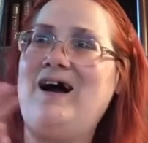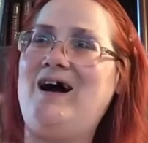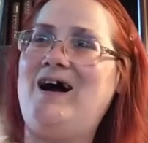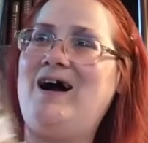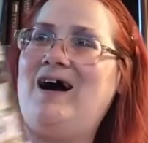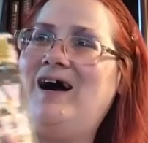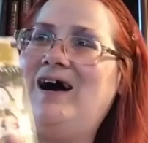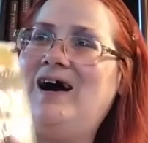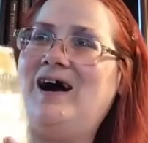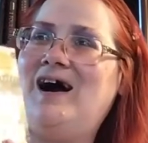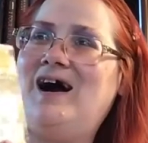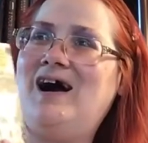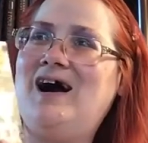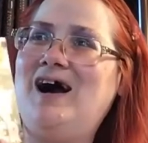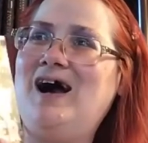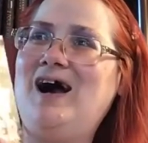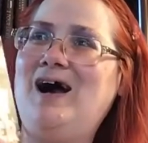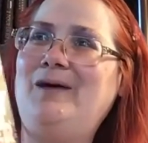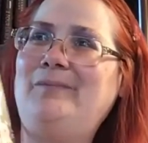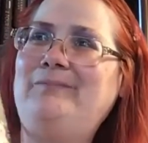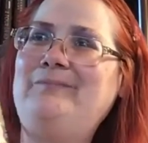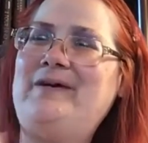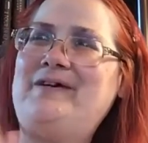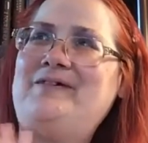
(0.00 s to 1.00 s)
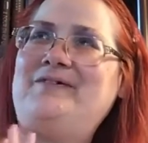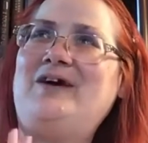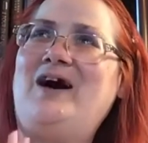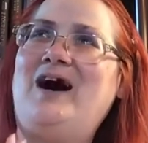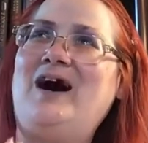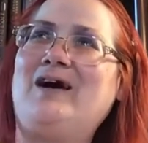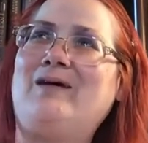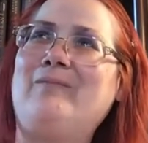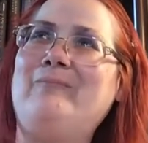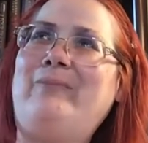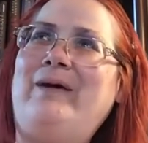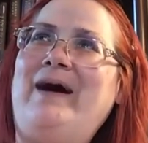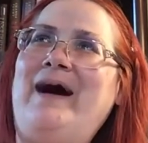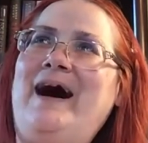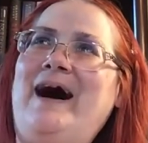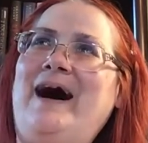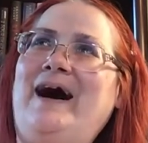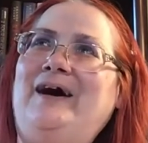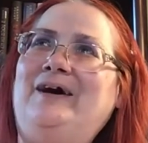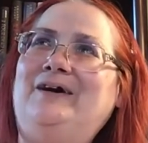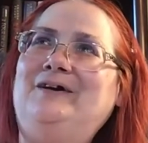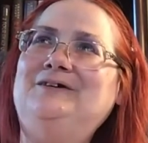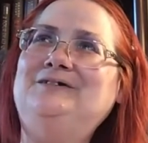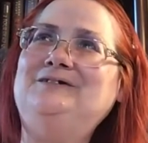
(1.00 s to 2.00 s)
Um, they talk
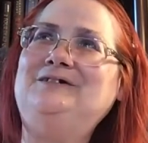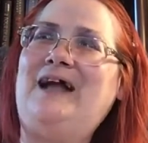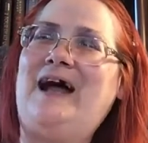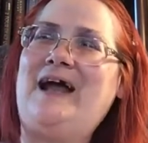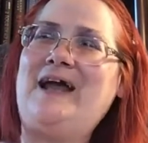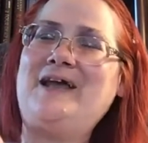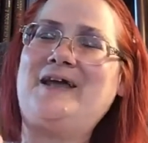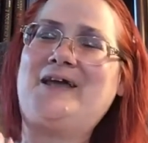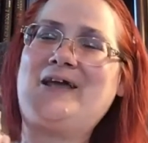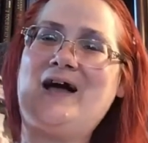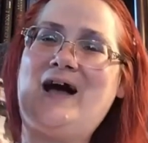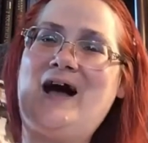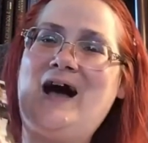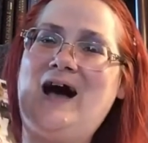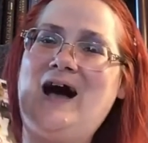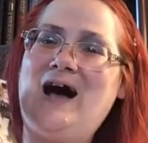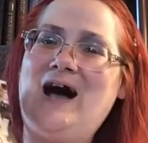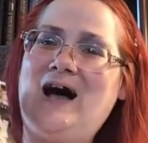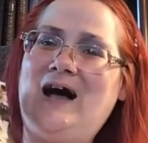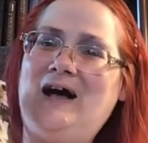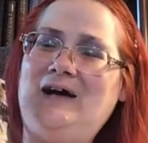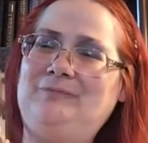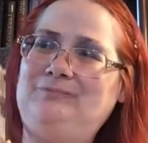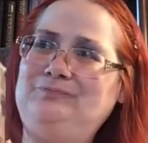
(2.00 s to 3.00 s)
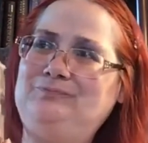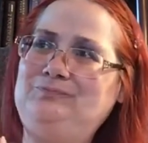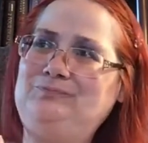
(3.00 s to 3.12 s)
about like, uh,